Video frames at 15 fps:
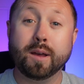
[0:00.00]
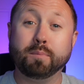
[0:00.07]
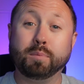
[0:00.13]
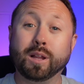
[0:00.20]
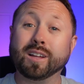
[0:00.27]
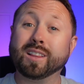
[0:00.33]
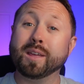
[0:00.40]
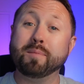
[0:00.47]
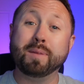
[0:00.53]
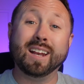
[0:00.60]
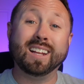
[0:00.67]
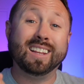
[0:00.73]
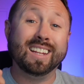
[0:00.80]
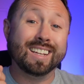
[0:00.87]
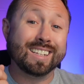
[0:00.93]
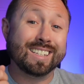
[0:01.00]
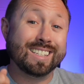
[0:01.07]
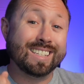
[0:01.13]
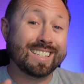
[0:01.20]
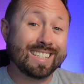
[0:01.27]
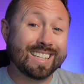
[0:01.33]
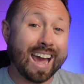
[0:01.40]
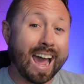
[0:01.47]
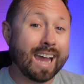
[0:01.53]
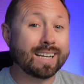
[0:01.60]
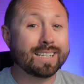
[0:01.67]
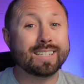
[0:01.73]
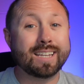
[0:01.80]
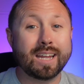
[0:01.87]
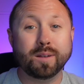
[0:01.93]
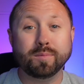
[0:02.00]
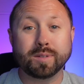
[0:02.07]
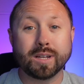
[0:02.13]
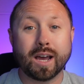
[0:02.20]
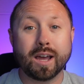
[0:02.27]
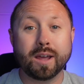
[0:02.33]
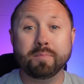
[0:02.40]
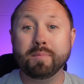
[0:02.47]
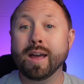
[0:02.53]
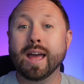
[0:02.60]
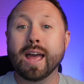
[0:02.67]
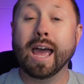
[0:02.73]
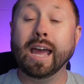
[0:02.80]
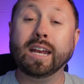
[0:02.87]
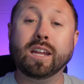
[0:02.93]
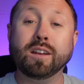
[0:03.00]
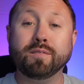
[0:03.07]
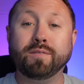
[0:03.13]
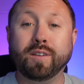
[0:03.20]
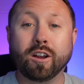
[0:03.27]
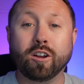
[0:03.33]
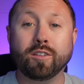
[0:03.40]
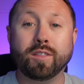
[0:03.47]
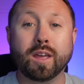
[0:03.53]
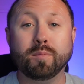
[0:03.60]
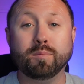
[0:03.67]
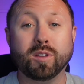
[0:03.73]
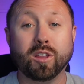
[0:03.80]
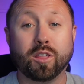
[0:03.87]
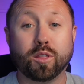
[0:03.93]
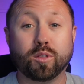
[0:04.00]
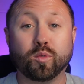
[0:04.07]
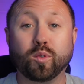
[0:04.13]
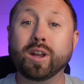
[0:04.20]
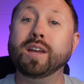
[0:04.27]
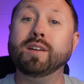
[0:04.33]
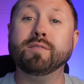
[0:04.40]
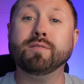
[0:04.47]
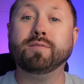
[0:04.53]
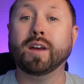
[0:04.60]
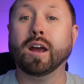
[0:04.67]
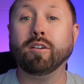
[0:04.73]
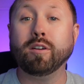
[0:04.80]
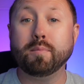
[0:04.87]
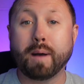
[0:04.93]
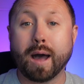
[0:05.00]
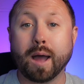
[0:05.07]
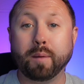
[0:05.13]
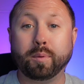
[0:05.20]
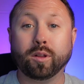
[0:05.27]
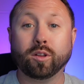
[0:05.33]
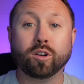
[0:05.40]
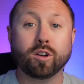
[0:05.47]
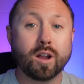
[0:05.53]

plugged them in at the exact same time, and configured them to three very popular